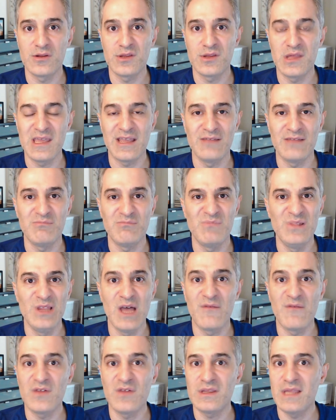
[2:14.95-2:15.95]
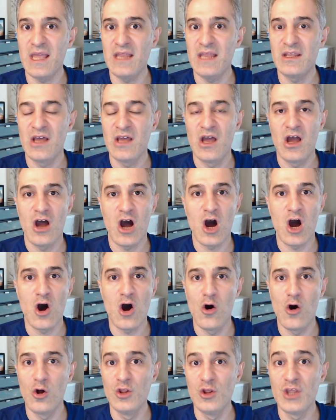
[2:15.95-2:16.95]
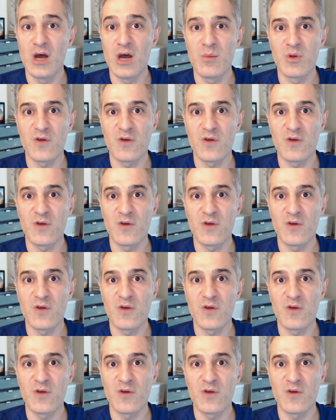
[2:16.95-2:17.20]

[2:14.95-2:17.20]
He can levitate a whole number